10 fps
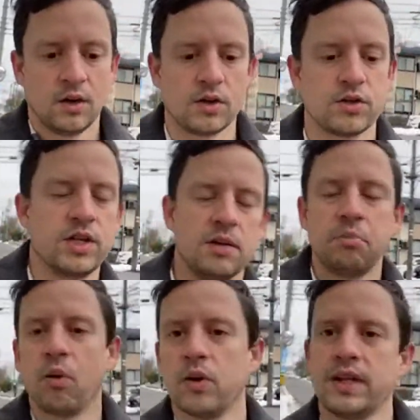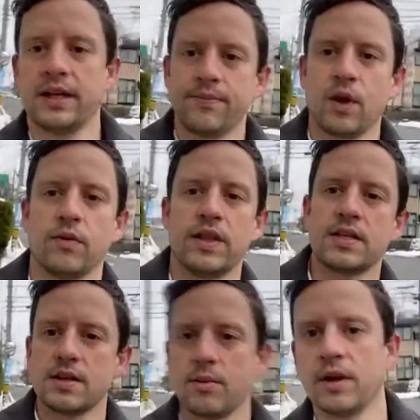treated poorly over the
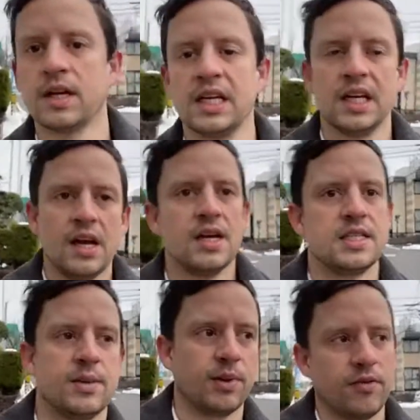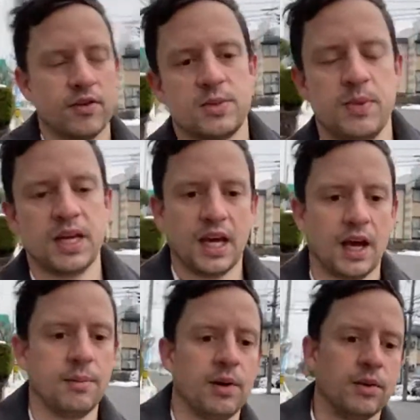summer simply for speaking
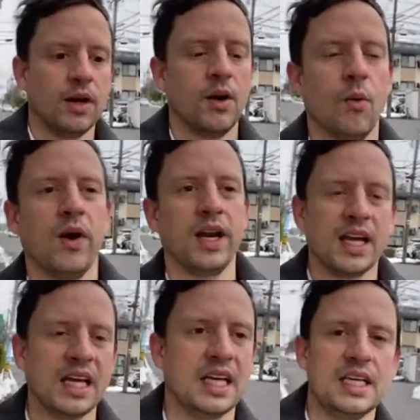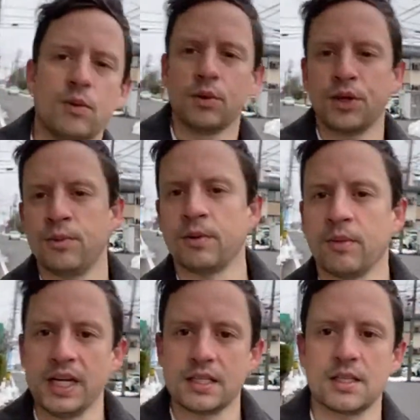about wanting equal human
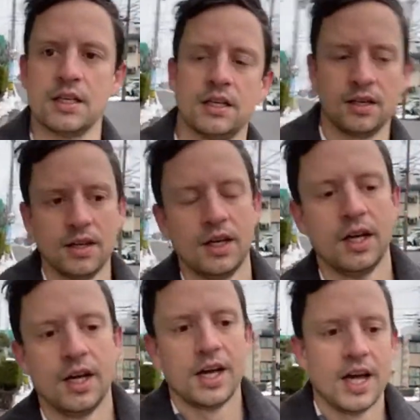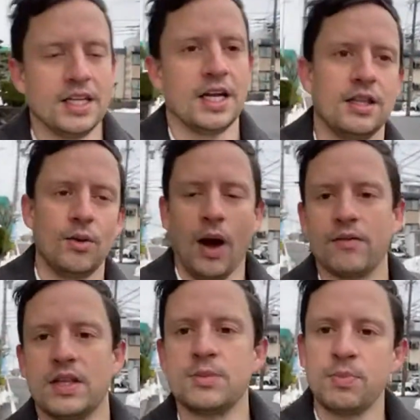rights. And yet you have
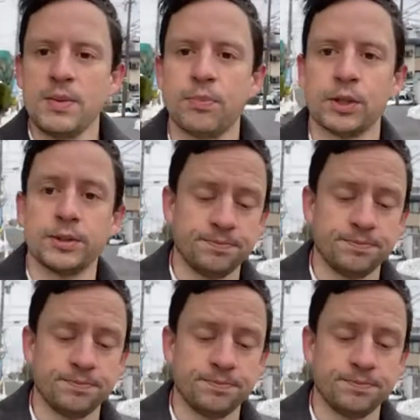these people